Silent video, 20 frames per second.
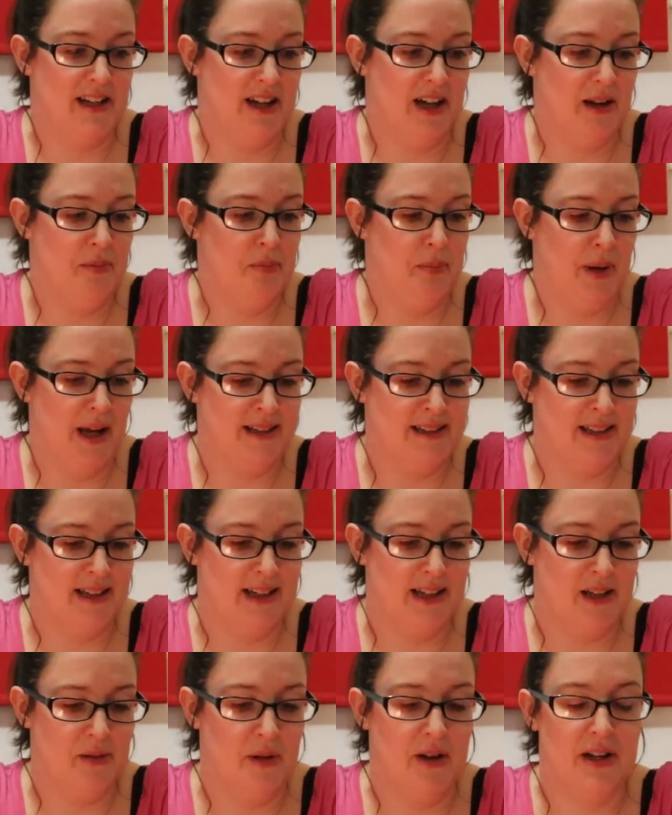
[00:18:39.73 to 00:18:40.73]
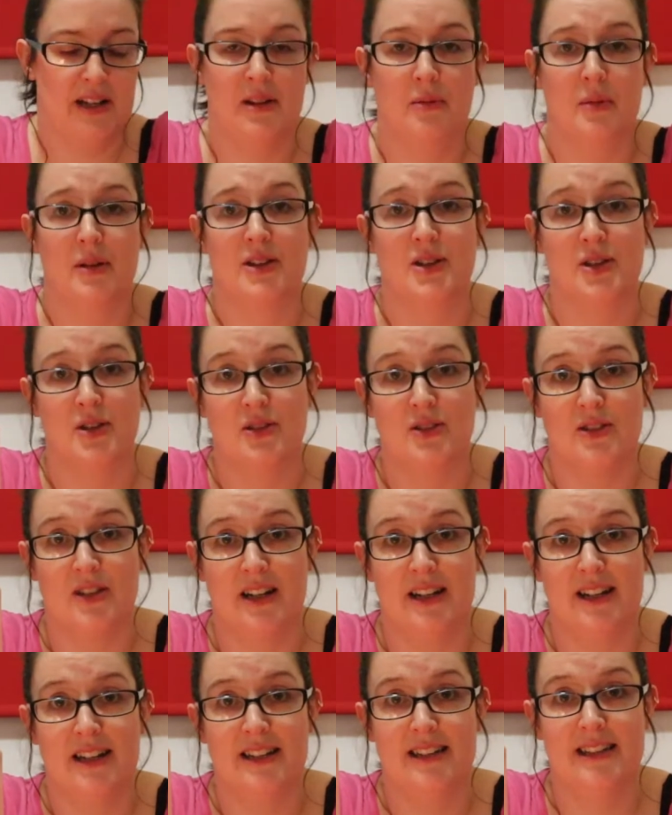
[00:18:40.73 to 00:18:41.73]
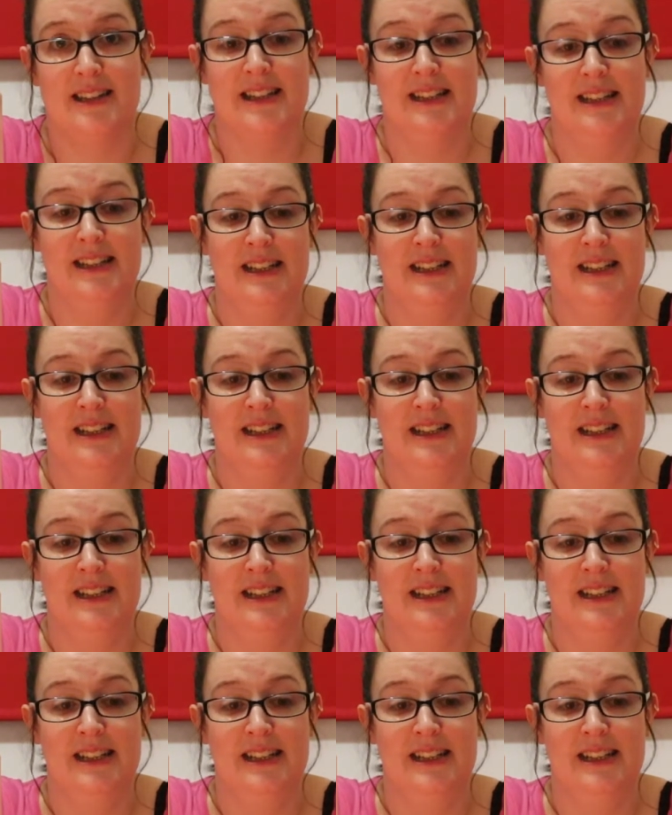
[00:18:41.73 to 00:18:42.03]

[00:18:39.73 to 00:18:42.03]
I'm basically working with two sides